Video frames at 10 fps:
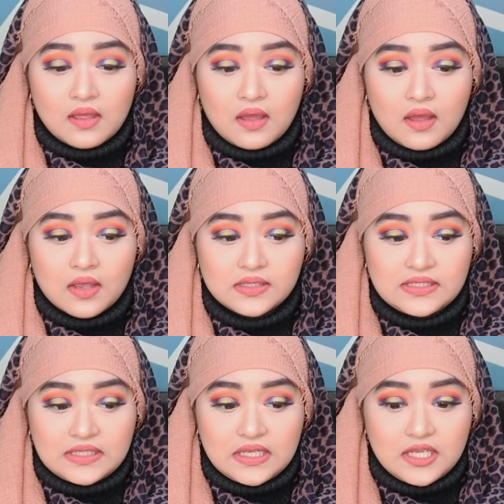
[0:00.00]
uh,
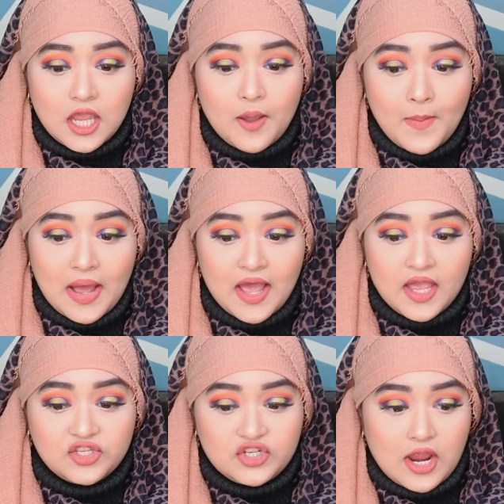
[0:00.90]
see
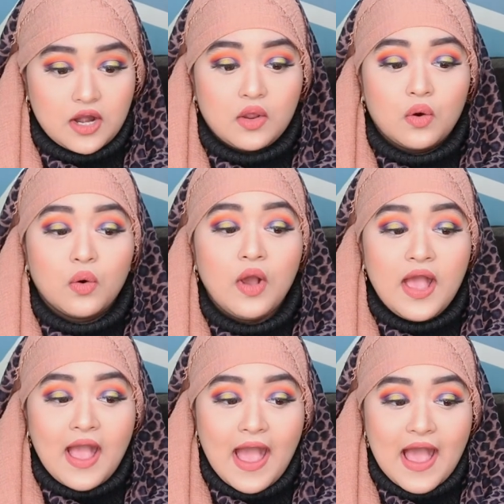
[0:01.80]
my channel
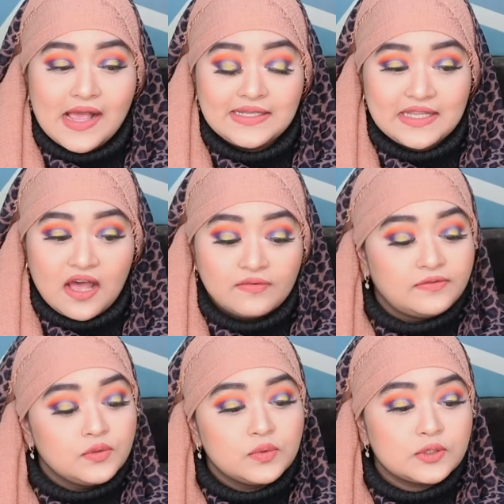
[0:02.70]
as a
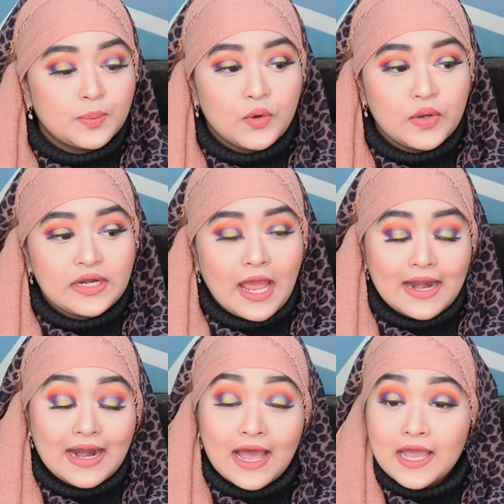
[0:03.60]
viewer's point
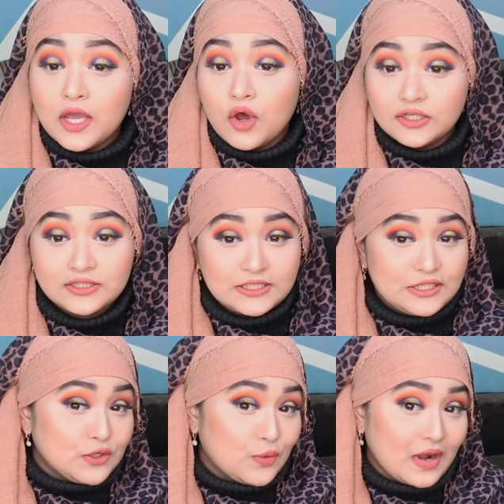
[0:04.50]
and I
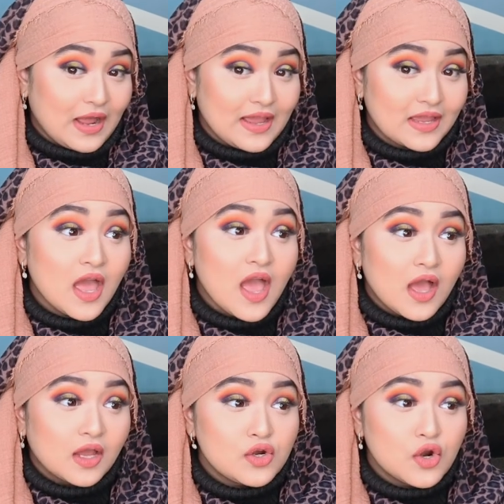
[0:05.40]
honestly don't like
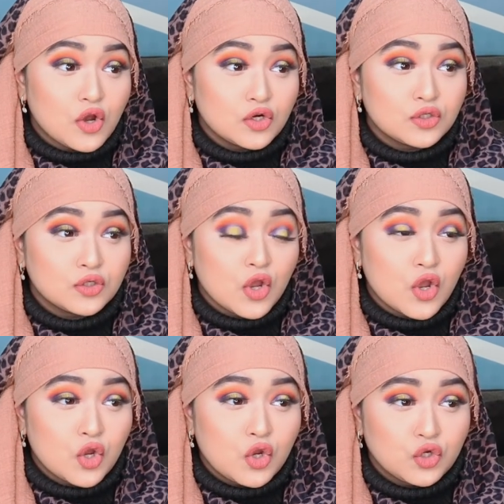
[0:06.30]

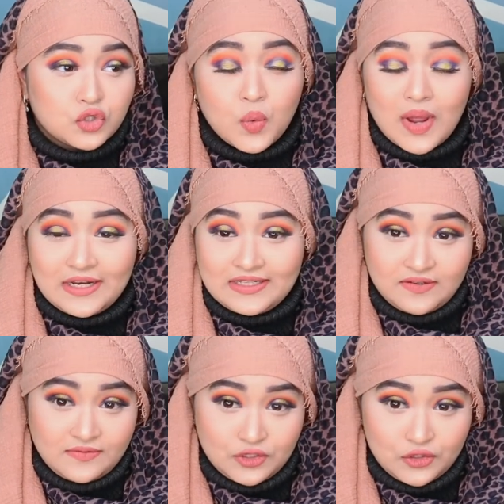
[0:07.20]
non-good
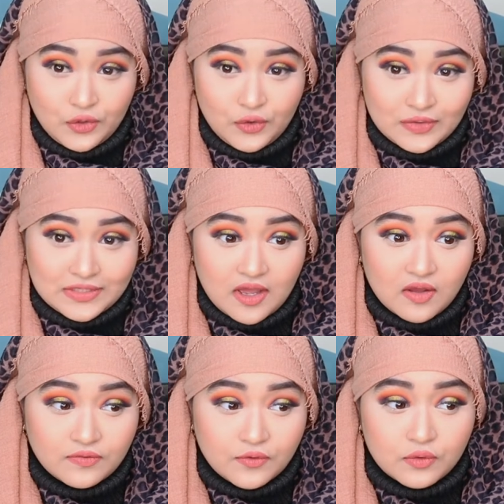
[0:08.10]
quality videos.
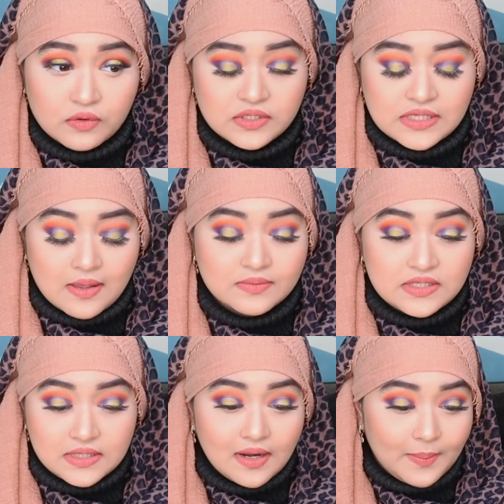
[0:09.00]
Of course, I'm
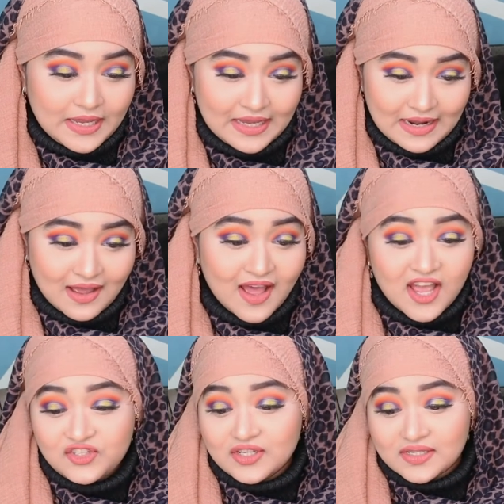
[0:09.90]
still a beginner.
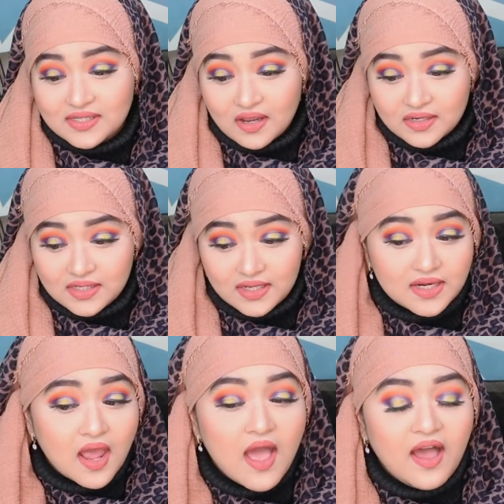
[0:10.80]
I just
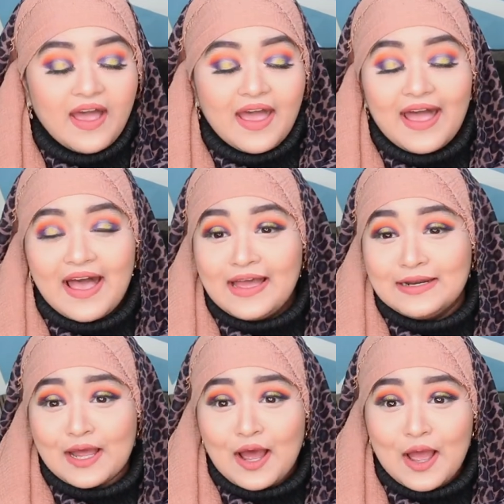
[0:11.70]
started
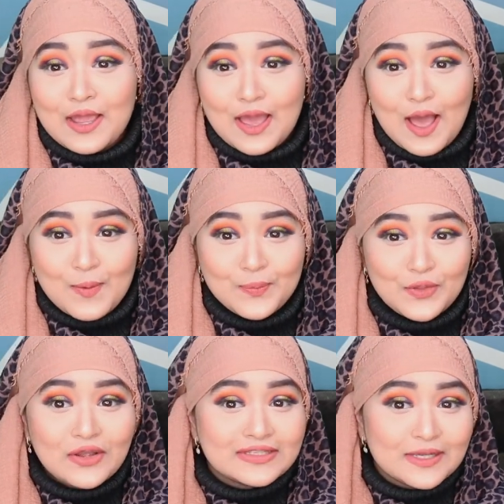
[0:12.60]
and I
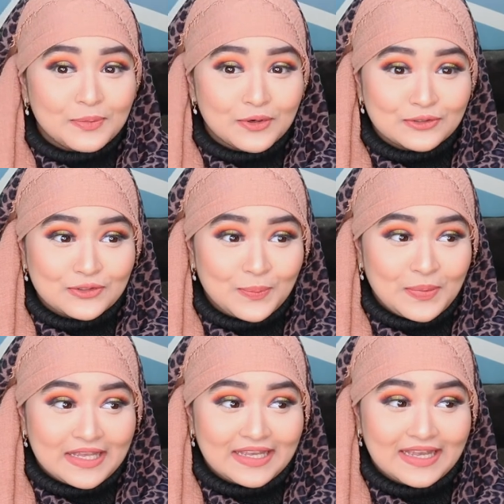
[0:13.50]
am not supposed to
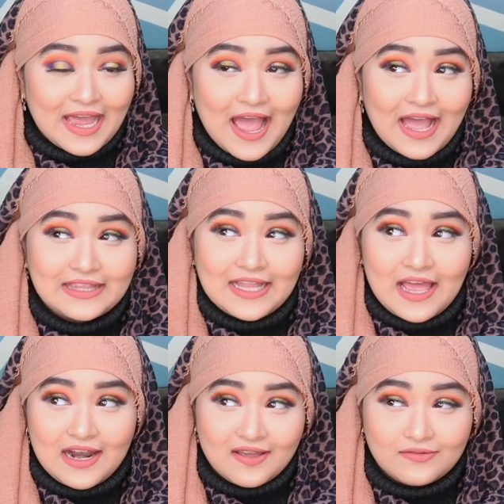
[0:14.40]
be at
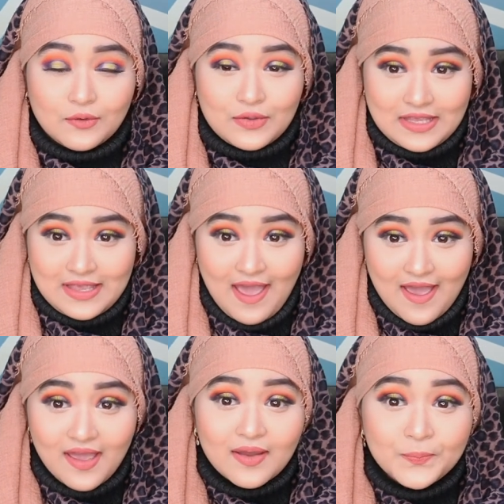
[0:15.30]
that level
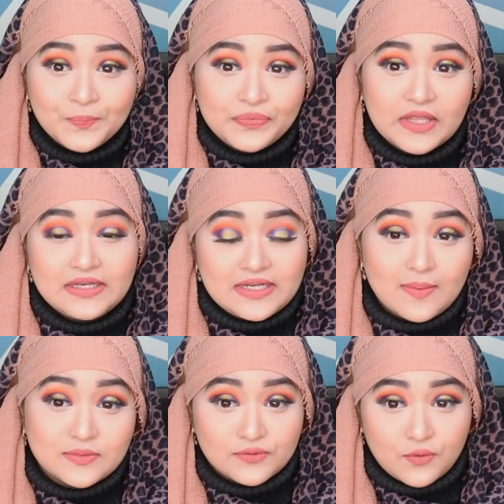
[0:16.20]
yet in
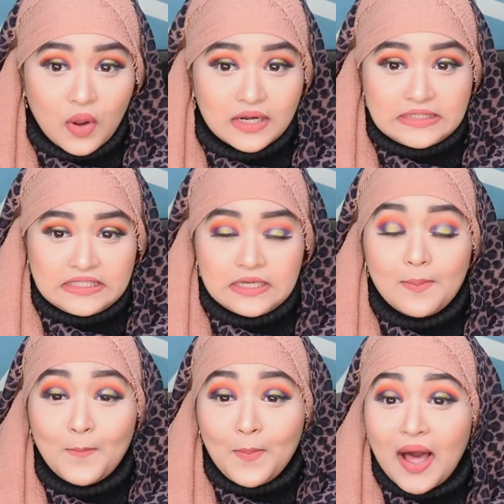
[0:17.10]
terms of
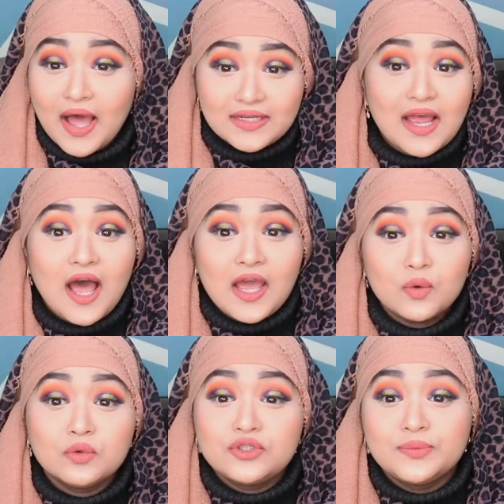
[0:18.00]
quality but I
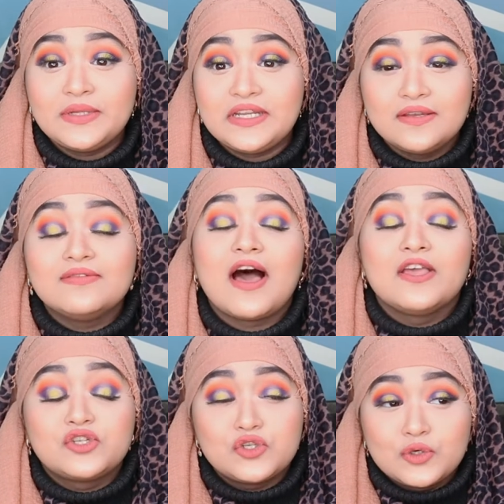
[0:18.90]
also believe
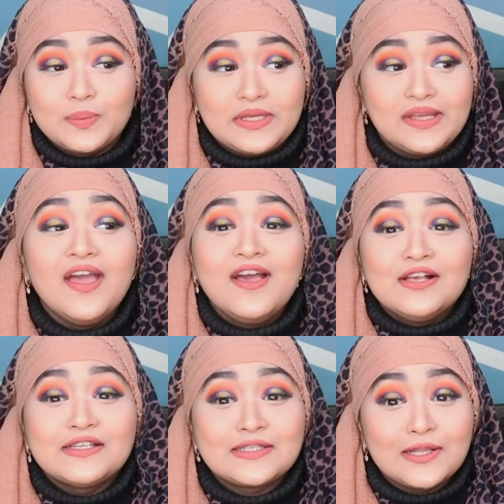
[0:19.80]
I should be
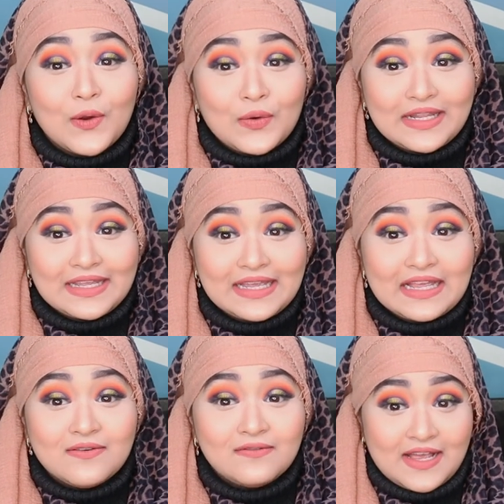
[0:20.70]
slowly
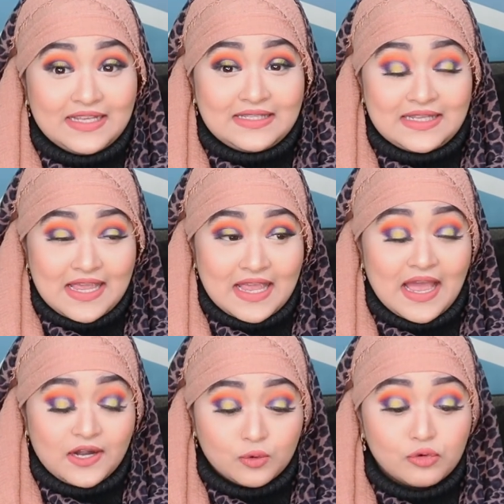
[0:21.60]
investing
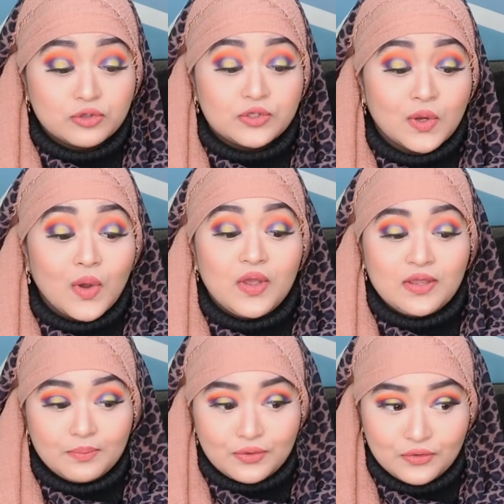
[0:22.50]
and also
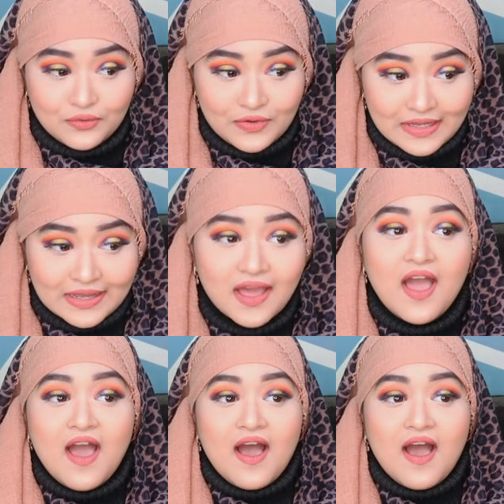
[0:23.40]
improving